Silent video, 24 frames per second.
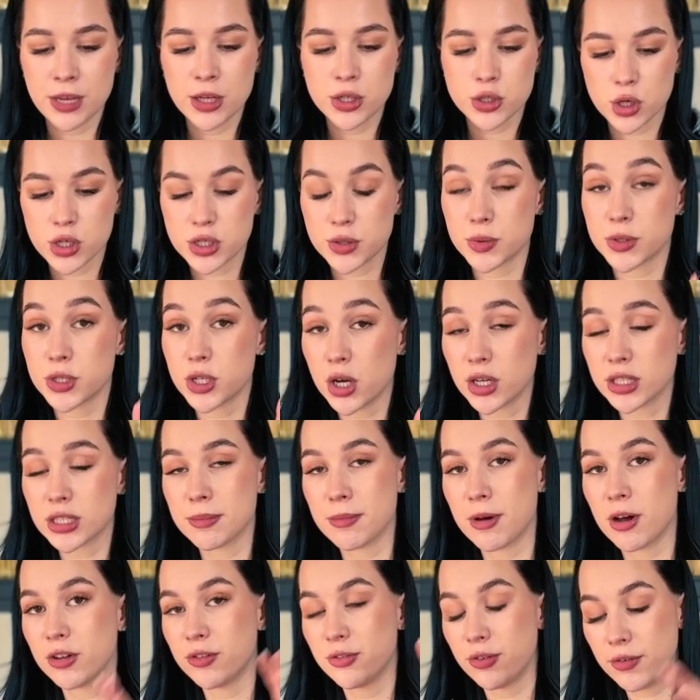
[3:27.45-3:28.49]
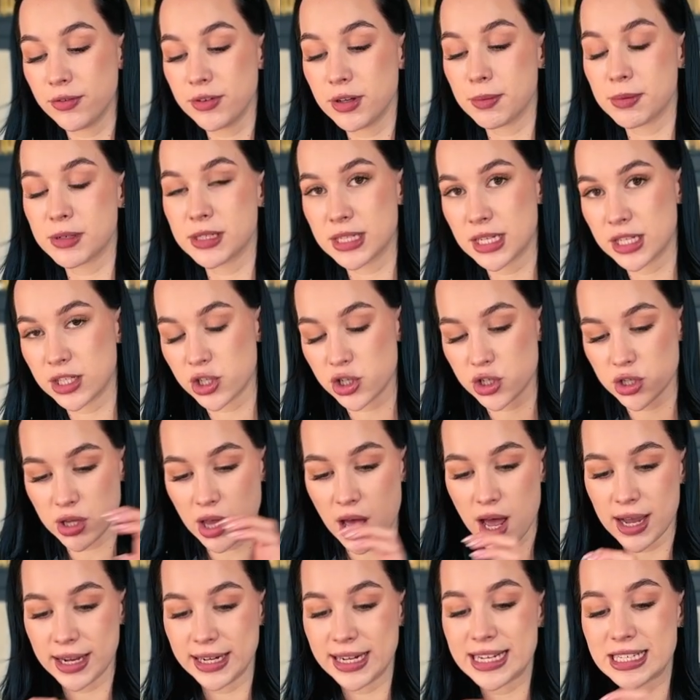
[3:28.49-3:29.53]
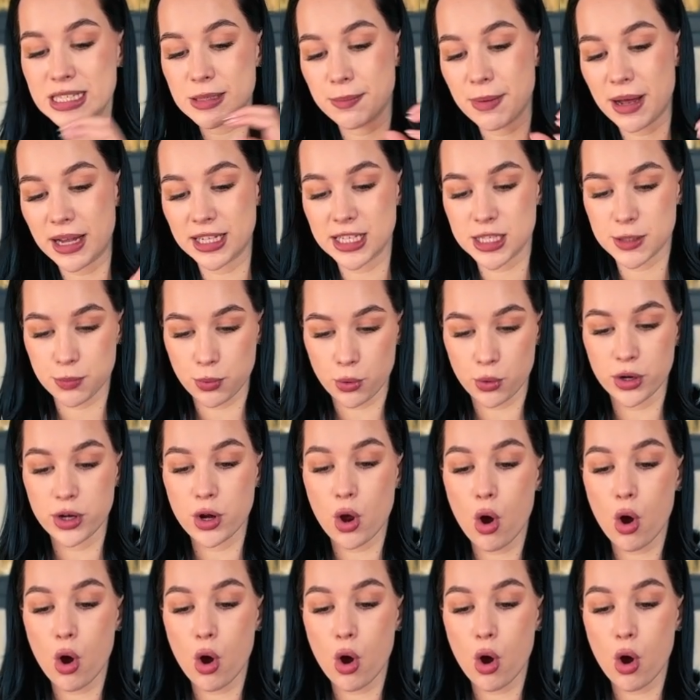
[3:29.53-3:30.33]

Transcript: So as we talked about, 50 percentage line is the balance point